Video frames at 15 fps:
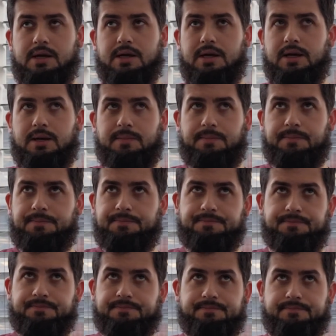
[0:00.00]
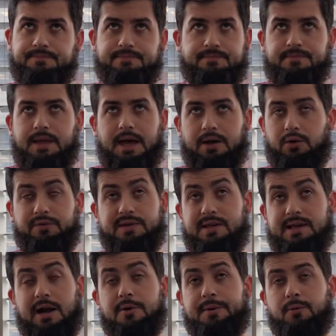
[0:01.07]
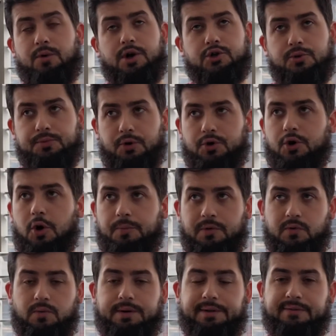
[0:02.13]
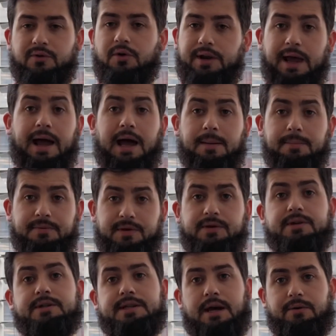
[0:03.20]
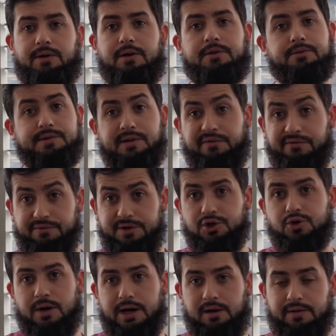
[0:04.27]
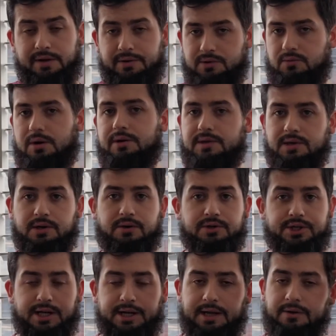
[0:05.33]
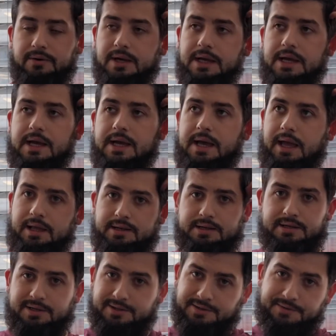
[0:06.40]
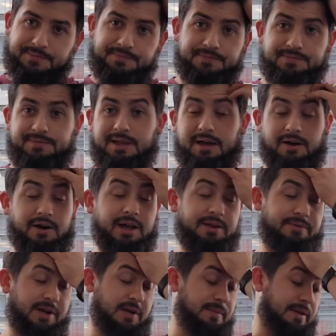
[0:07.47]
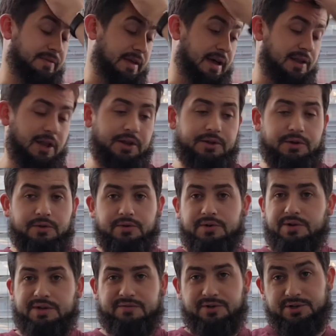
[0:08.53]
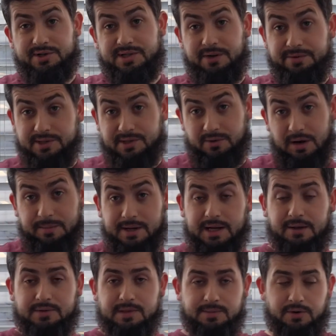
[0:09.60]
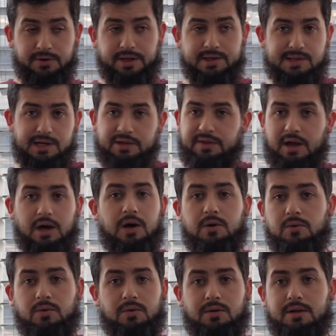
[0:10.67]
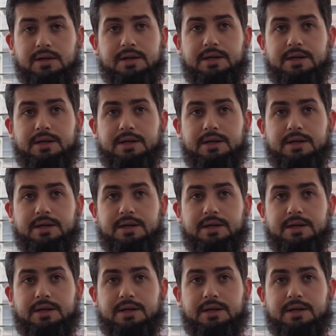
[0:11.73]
and obviously it's arabicworkshop.com as well. They've got an app that you can download. There is a free trial on there as well, so you can go and check it out. And I highly recommend that. Like, not even just their Instagram account, to be honest. Like their whole